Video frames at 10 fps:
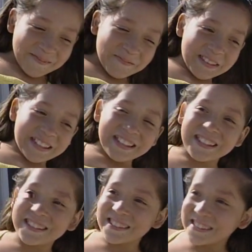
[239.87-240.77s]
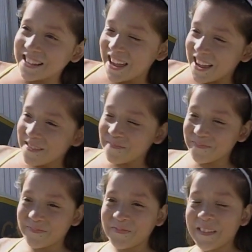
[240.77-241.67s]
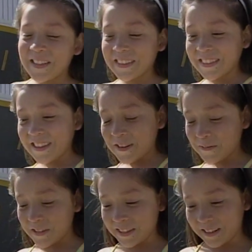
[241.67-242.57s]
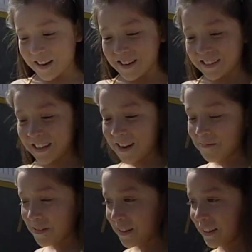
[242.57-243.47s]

Because I fell in love with Leonardo DiCaprio and